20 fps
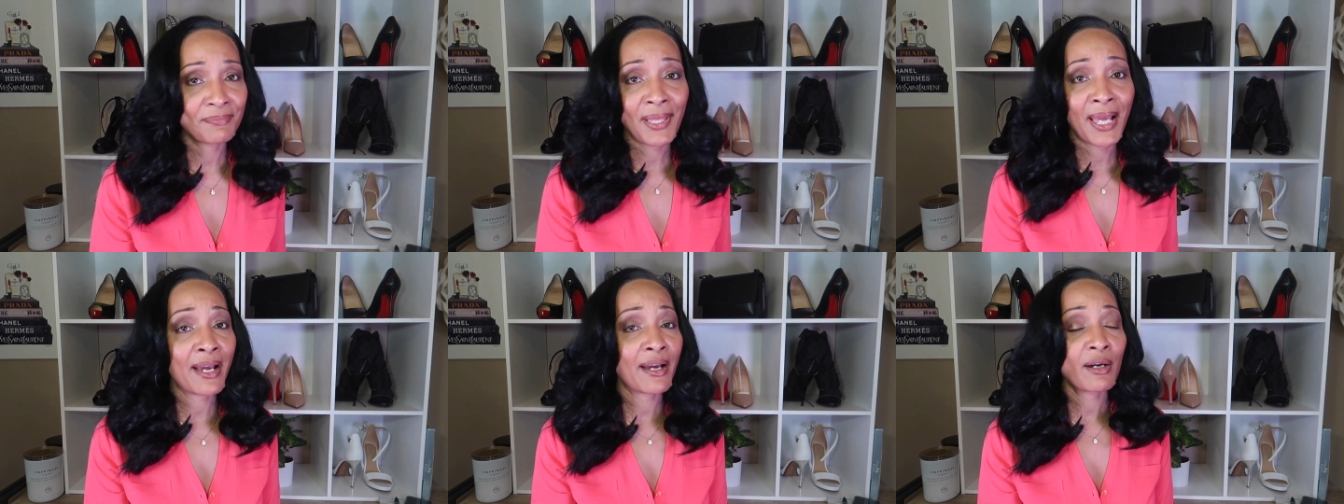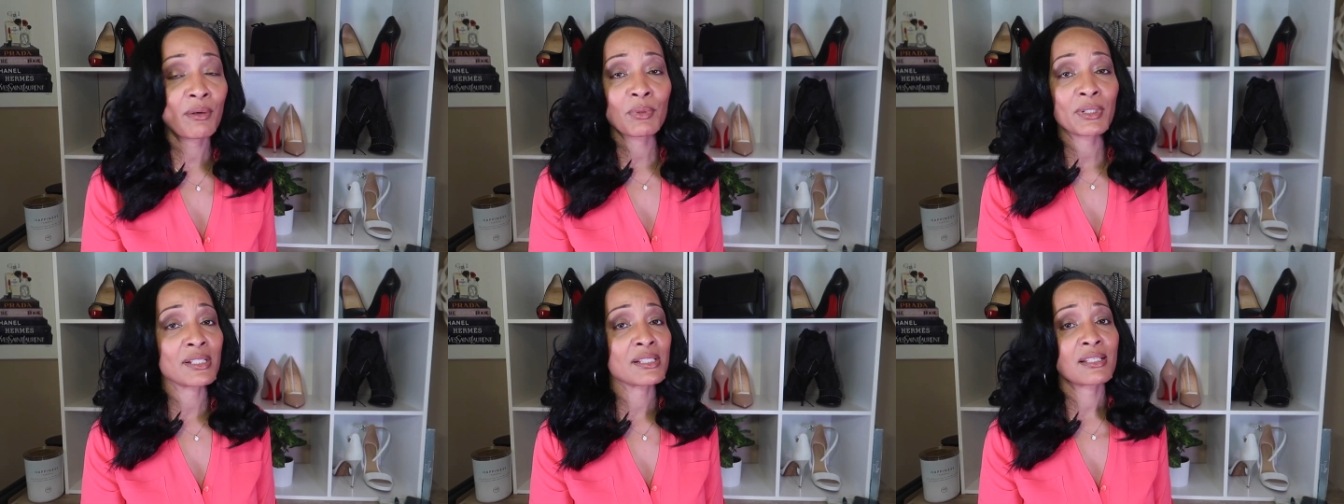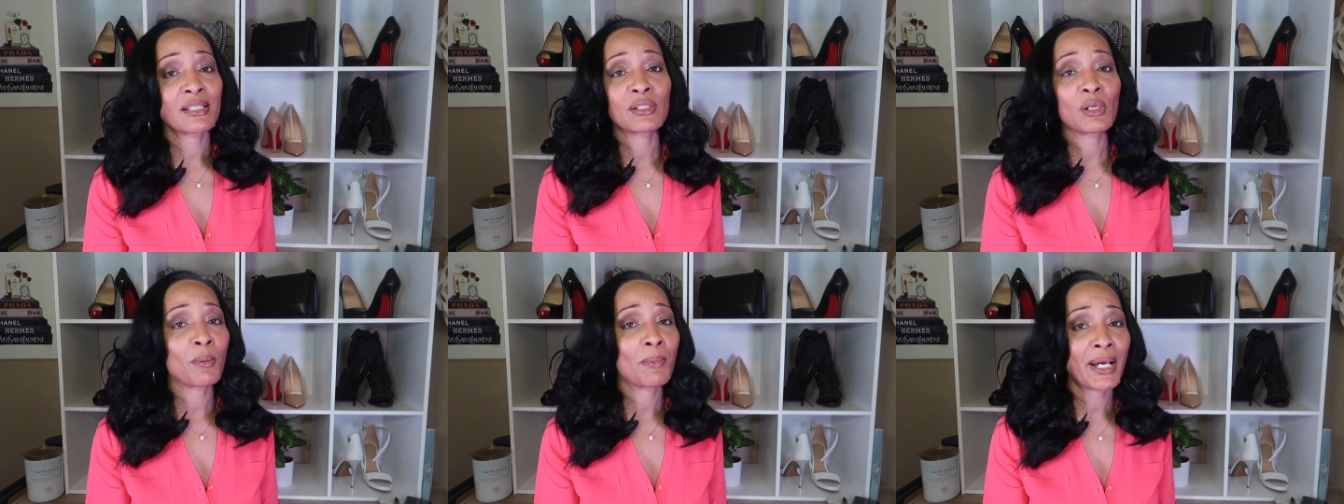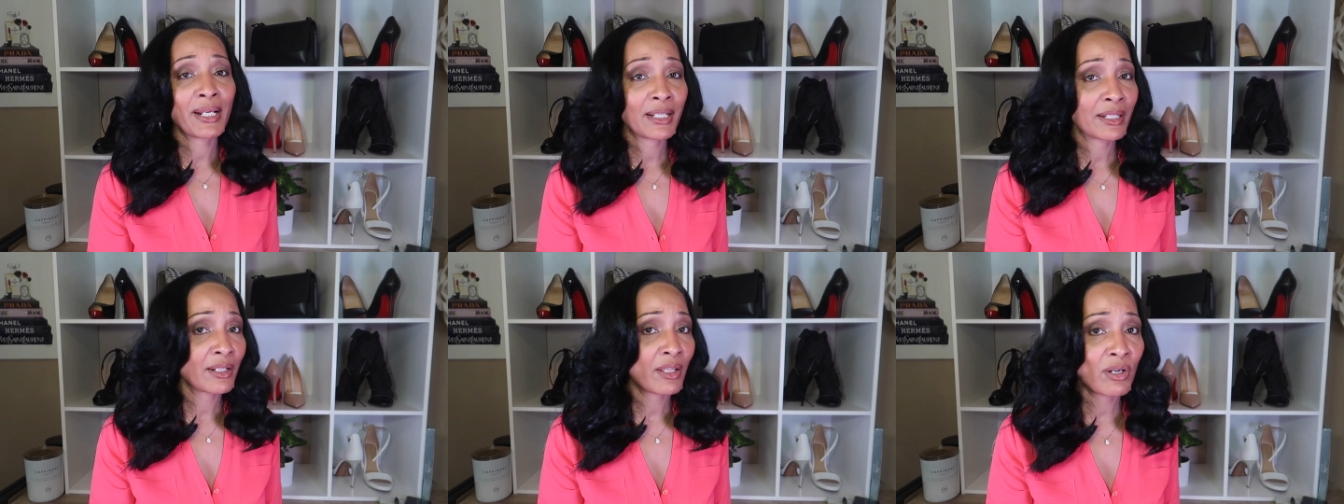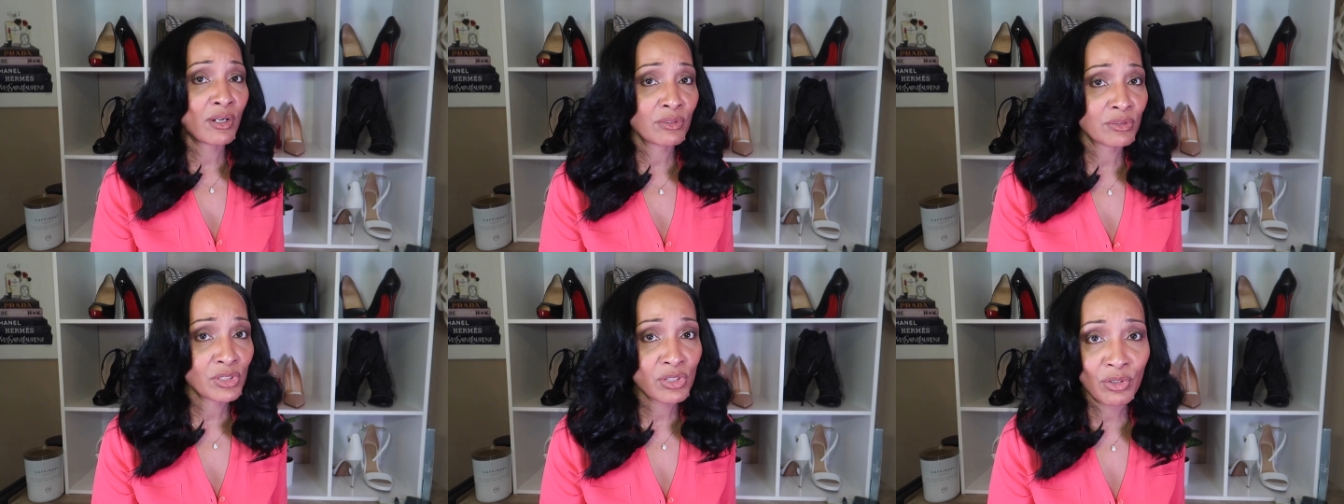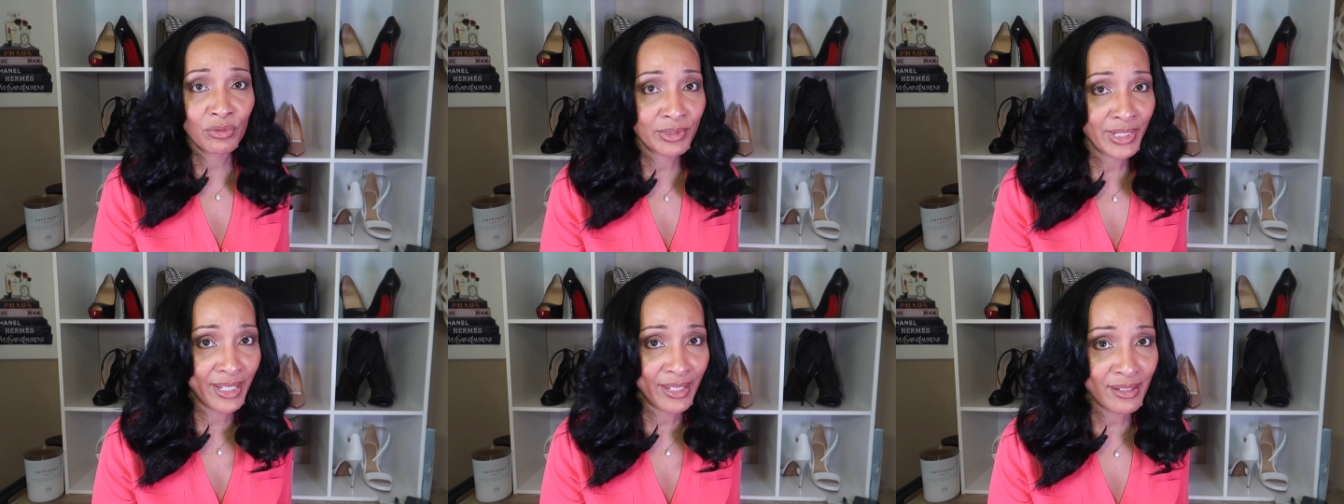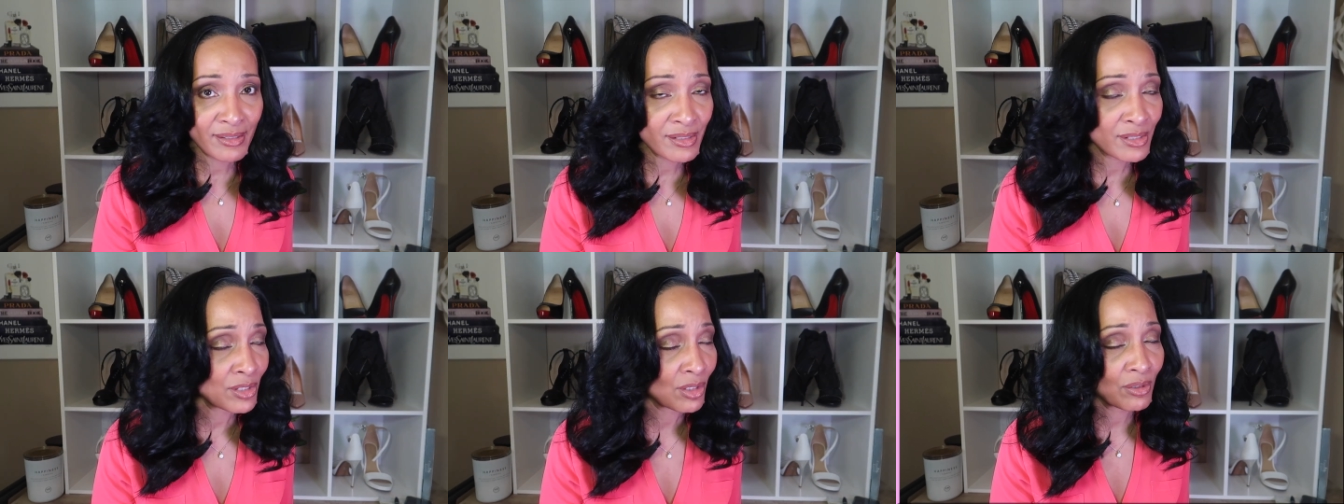I don't want to see nobody long
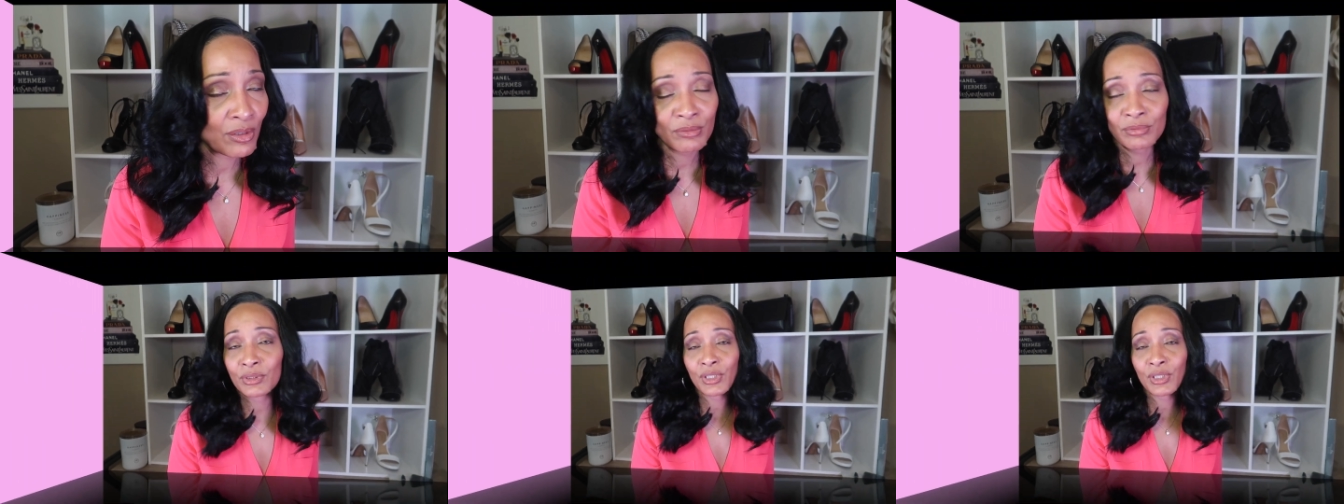toenails. Don't